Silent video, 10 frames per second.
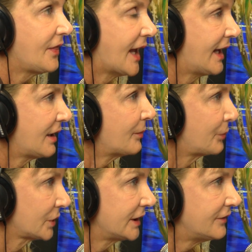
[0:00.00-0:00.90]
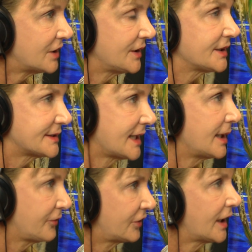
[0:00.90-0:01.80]
that believed in the
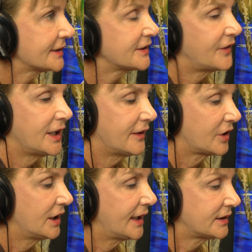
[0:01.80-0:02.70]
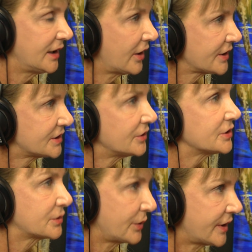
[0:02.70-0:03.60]
same philosophy of connecting our
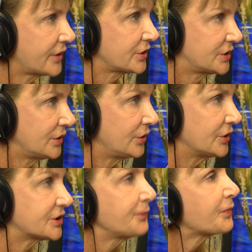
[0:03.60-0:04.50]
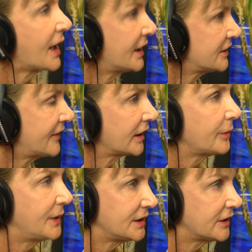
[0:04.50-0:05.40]
students with other students and
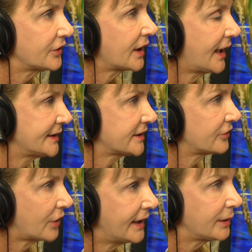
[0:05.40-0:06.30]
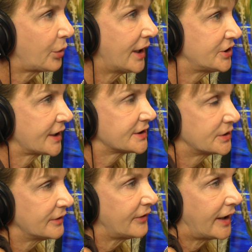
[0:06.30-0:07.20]
developing different kinds of writing projects
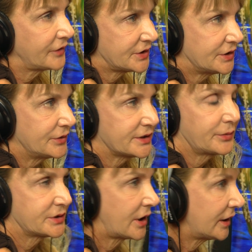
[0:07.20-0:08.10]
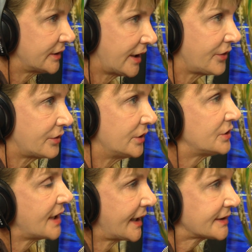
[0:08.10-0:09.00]
to involve the students. It was all done through
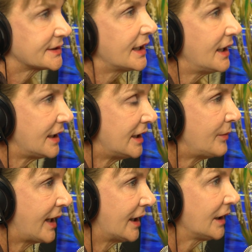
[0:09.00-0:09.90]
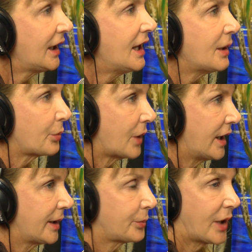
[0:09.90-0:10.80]
text, email
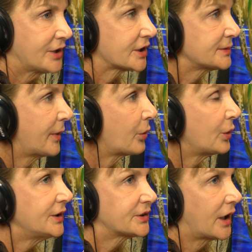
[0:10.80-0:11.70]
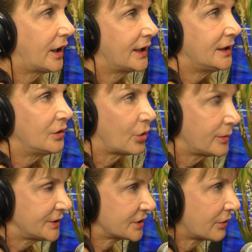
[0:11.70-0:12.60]
projects, but we saw
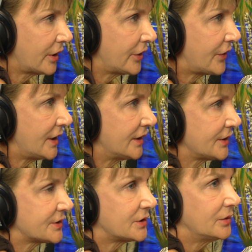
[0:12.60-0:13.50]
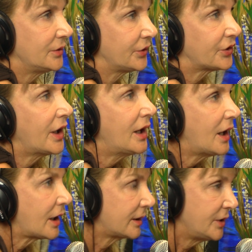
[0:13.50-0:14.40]
enormous growth in the students'
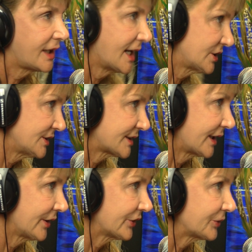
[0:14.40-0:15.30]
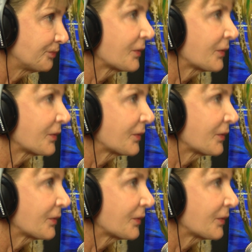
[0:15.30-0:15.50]
communication skills,